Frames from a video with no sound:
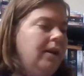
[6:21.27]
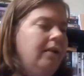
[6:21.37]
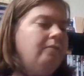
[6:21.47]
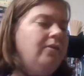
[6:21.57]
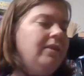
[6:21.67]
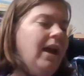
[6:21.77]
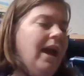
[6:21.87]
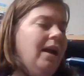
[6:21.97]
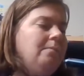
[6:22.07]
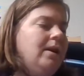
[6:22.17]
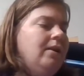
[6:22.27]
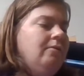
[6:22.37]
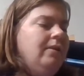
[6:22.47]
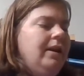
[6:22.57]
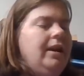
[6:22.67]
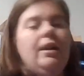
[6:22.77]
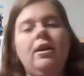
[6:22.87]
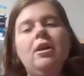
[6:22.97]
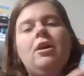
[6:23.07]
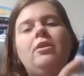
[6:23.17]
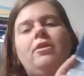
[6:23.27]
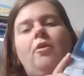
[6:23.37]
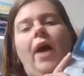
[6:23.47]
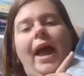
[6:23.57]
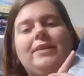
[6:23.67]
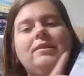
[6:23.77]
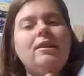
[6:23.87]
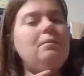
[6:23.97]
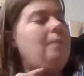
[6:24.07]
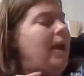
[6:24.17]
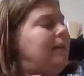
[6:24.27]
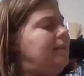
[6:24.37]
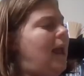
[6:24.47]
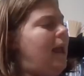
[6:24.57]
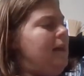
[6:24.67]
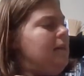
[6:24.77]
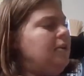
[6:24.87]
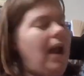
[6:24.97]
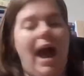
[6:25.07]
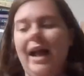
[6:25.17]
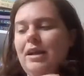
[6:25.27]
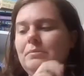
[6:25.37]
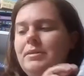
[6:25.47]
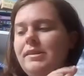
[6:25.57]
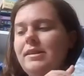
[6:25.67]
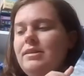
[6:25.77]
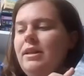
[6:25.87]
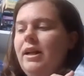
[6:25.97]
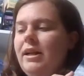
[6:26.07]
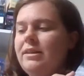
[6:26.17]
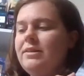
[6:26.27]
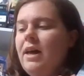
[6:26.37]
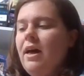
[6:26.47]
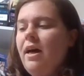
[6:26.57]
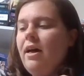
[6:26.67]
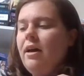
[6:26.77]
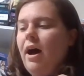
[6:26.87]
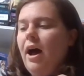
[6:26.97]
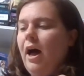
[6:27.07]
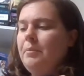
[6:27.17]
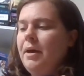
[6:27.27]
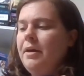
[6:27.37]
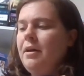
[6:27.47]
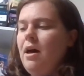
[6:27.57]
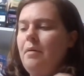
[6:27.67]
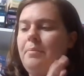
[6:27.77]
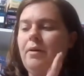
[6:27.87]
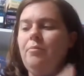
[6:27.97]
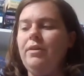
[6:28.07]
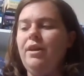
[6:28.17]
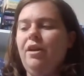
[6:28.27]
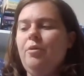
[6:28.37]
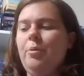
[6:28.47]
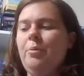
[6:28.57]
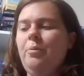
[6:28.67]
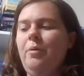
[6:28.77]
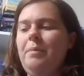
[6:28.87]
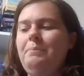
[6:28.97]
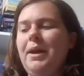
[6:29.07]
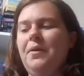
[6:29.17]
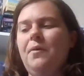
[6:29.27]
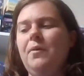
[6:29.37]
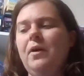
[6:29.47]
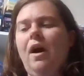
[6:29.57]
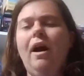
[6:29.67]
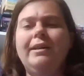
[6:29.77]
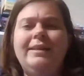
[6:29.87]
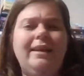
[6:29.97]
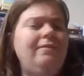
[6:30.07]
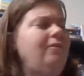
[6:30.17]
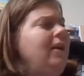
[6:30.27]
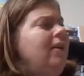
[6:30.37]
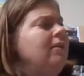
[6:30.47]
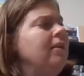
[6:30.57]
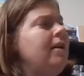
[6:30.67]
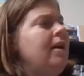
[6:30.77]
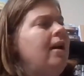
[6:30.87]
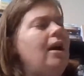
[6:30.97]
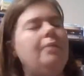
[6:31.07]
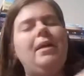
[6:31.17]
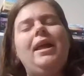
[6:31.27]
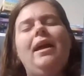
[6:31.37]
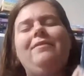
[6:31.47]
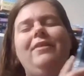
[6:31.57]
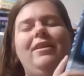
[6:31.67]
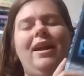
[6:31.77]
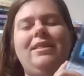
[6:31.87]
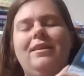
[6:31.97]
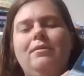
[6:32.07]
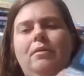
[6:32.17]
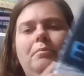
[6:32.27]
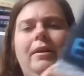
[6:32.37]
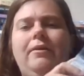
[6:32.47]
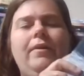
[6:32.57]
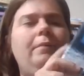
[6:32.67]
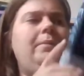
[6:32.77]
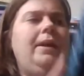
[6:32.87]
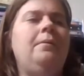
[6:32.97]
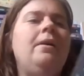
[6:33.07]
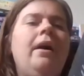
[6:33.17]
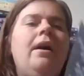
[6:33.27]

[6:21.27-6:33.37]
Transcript: And for that, I'm going to read No Exit by Taylor Adams. This is um, a book with a creepy or haunted feel. Um, and I feel like this would be creepy.